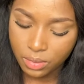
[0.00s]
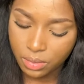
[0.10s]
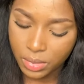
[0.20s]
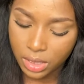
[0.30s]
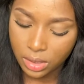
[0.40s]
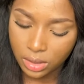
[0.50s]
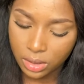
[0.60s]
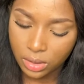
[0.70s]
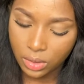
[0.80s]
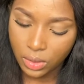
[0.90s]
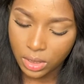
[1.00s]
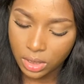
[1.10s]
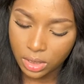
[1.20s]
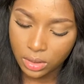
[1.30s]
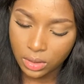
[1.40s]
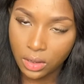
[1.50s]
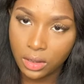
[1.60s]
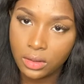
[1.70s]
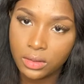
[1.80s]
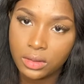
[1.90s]
because these questions
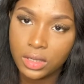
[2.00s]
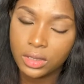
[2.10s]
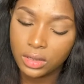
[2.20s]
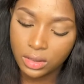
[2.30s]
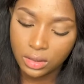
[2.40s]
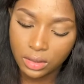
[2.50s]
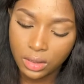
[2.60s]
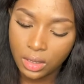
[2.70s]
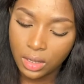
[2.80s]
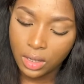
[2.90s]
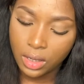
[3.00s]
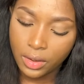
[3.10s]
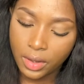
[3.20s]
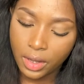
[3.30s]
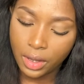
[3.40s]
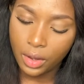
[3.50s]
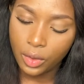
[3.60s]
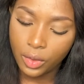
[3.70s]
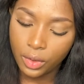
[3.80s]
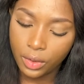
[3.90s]
are just,
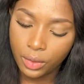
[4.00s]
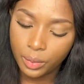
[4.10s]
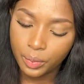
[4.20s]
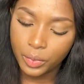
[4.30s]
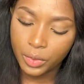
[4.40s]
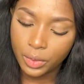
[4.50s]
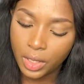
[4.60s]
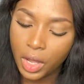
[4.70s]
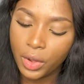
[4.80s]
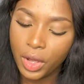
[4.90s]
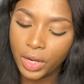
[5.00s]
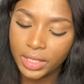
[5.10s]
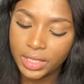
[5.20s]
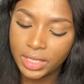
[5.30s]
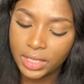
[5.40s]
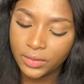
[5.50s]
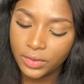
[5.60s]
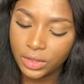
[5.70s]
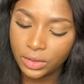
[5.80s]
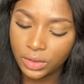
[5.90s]
how hard is it for
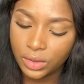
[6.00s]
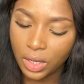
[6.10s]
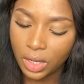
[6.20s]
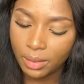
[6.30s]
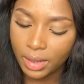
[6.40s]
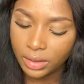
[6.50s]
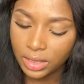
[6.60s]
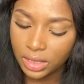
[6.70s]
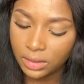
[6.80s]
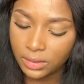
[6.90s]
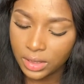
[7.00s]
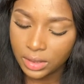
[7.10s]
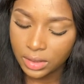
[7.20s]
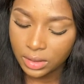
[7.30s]
you to talk about the event?